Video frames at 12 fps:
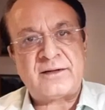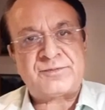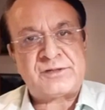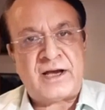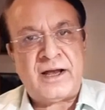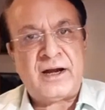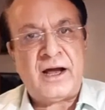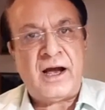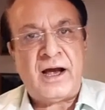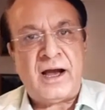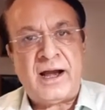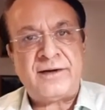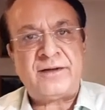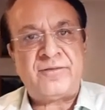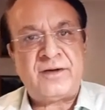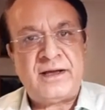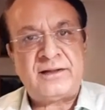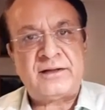of China and the
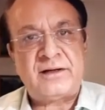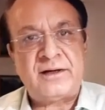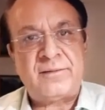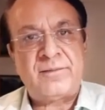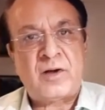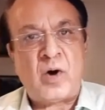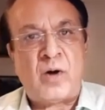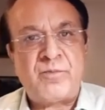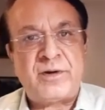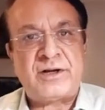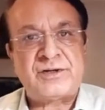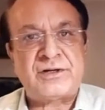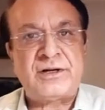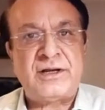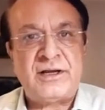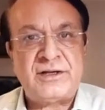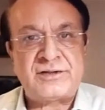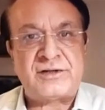way the competition
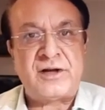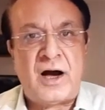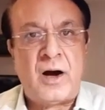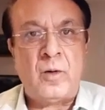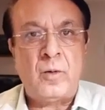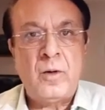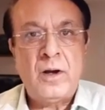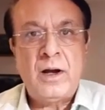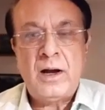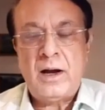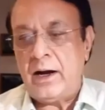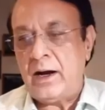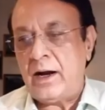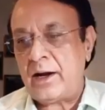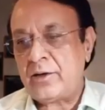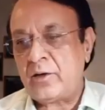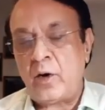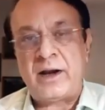is now,
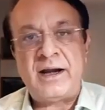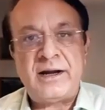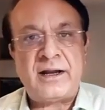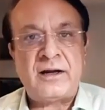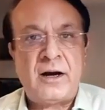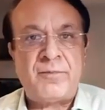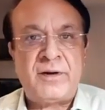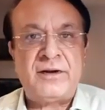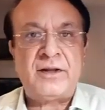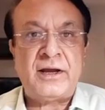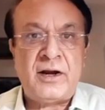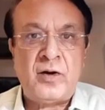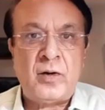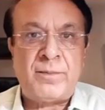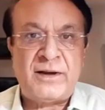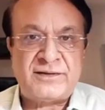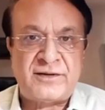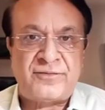you know, heating up in the
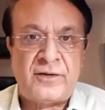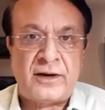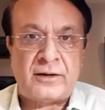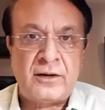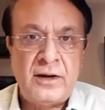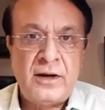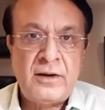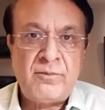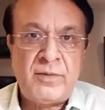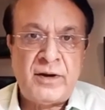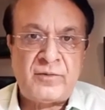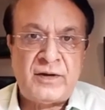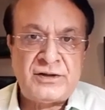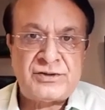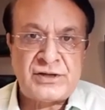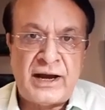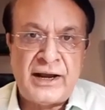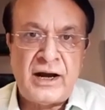Indo-Pacific between
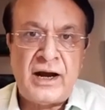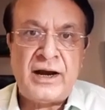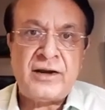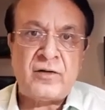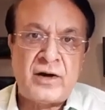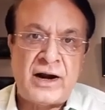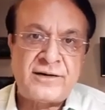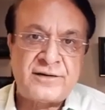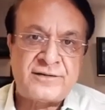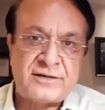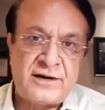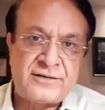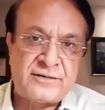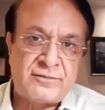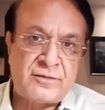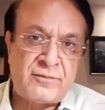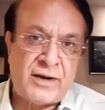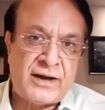China, United States
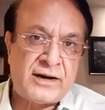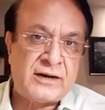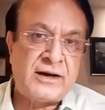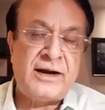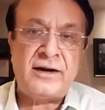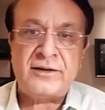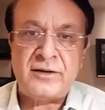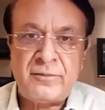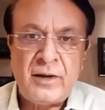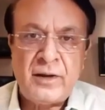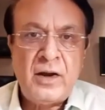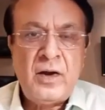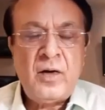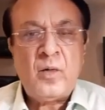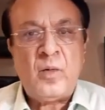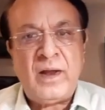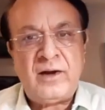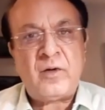of America and other.
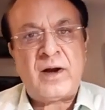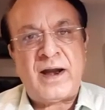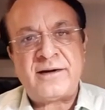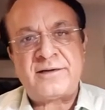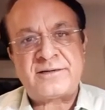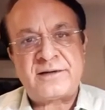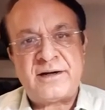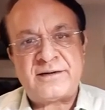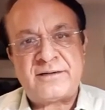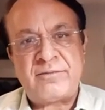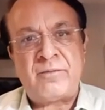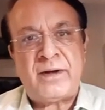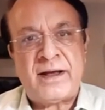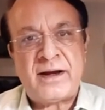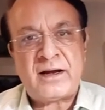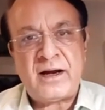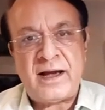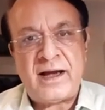Will United States of
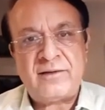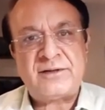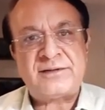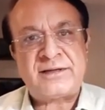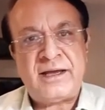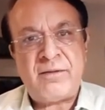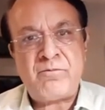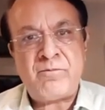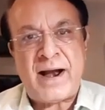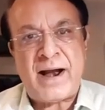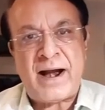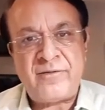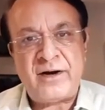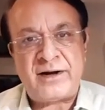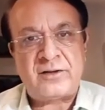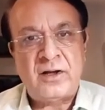America have the same bandwidth